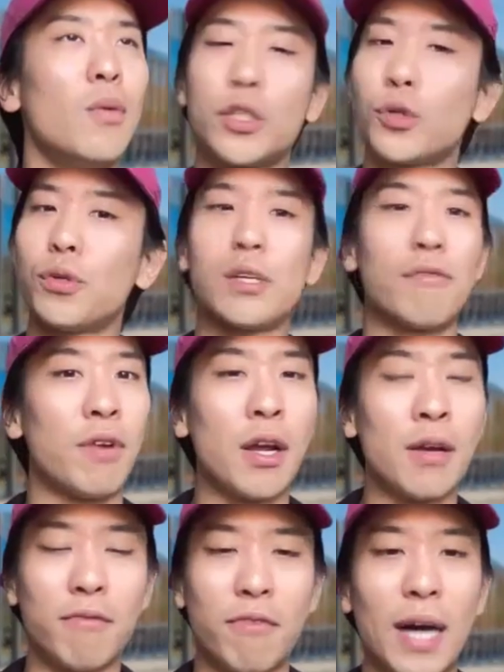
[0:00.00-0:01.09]
What sorts of
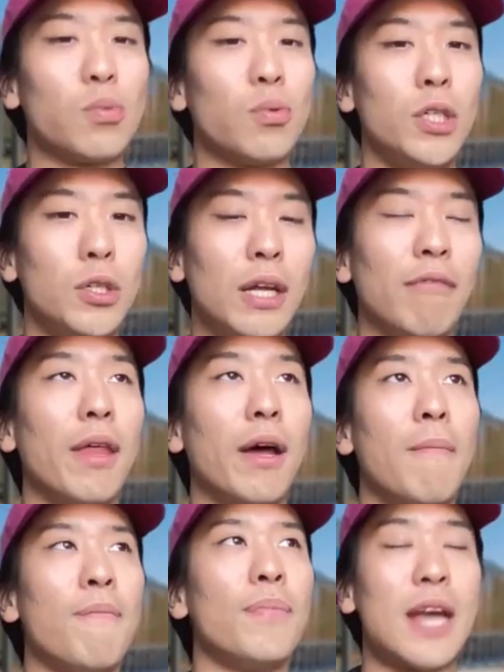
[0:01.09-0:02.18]
advice would you give
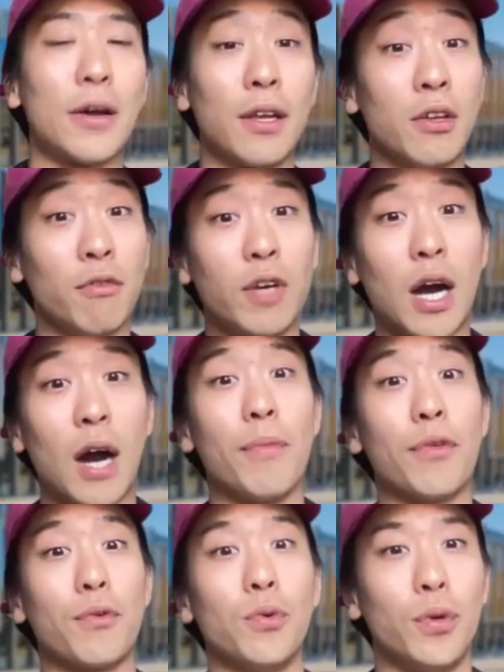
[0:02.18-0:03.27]
them now that you've come
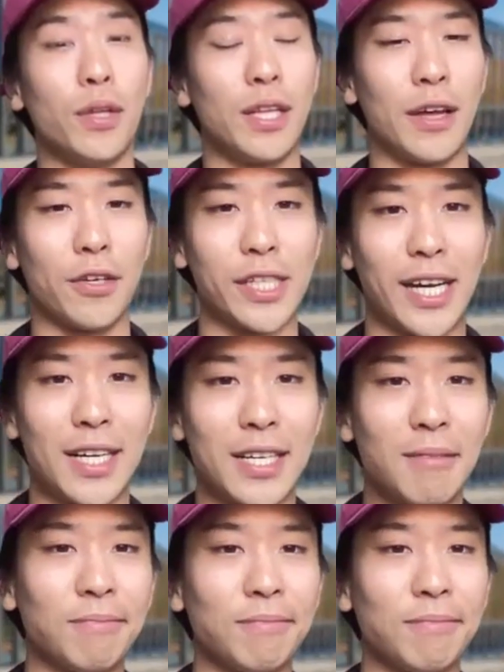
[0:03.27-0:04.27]
through the other side?